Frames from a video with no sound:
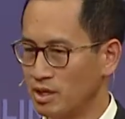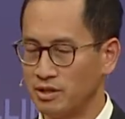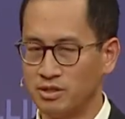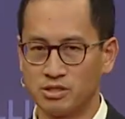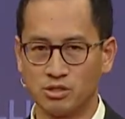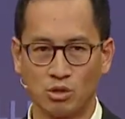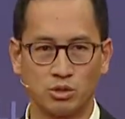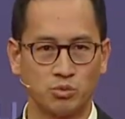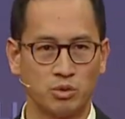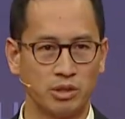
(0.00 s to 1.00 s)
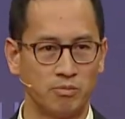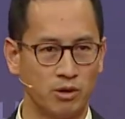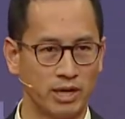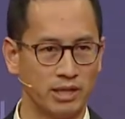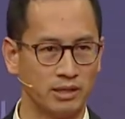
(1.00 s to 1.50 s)
And this starts with the
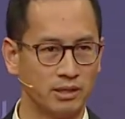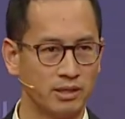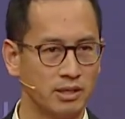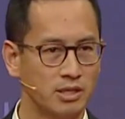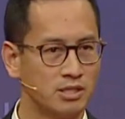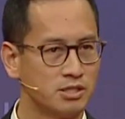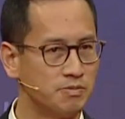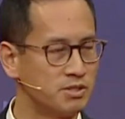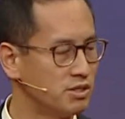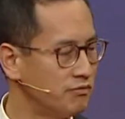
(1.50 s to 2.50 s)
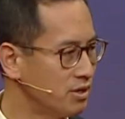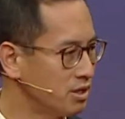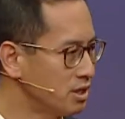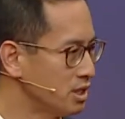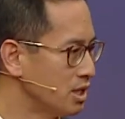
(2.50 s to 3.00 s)
brain,
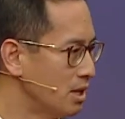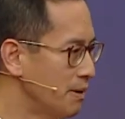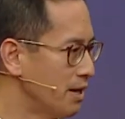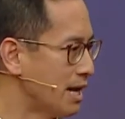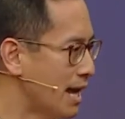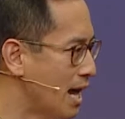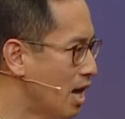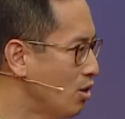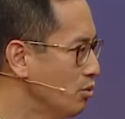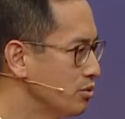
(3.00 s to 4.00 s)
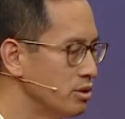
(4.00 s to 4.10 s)
specifically about how